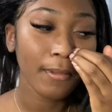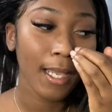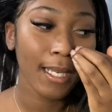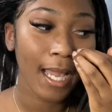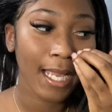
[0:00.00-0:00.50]

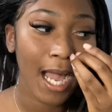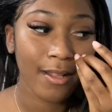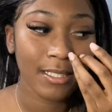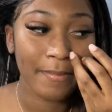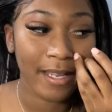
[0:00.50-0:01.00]
and like how
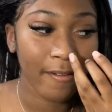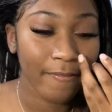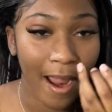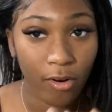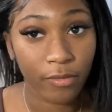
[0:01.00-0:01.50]
to make a
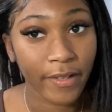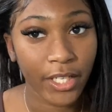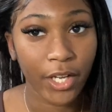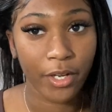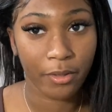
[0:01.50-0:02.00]
viral
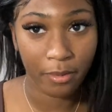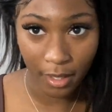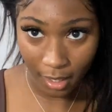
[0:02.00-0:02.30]
video,